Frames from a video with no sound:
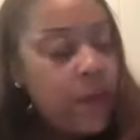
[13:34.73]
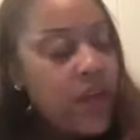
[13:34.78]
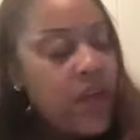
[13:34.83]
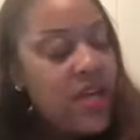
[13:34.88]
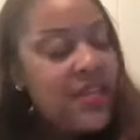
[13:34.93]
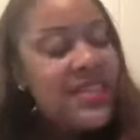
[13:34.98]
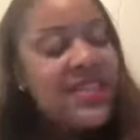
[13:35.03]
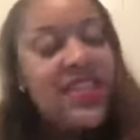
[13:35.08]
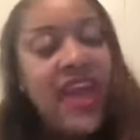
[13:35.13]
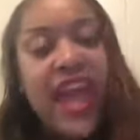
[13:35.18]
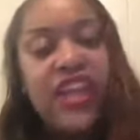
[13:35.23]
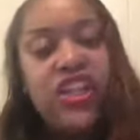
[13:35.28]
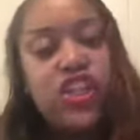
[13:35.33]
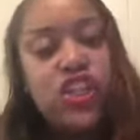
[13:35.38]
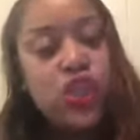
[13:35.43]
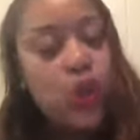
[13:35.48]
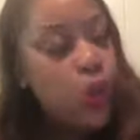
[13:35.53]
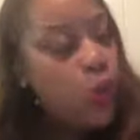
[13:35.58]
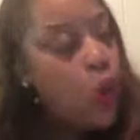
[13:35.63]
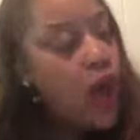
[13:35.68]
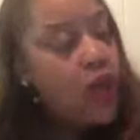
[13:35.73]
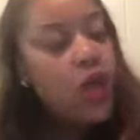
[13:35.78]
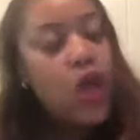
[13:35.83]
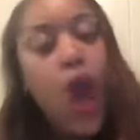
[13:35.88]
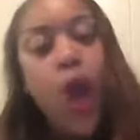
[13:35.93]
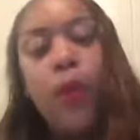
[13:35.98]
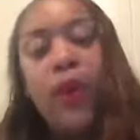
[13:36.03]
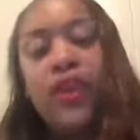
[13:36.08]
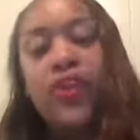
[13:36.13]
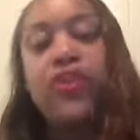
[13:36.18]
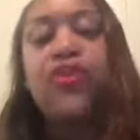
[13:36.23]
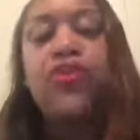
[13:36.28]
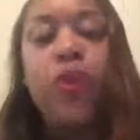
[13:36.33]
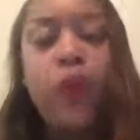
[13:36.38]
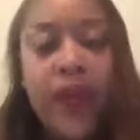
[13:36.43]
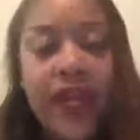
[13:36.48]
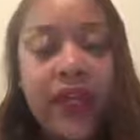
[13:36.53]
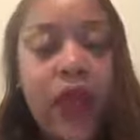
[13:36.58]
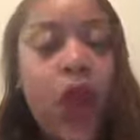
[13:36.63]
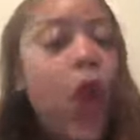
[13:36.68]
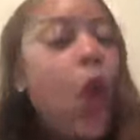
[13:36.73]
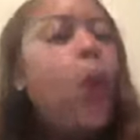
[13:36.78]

because they too are going through it.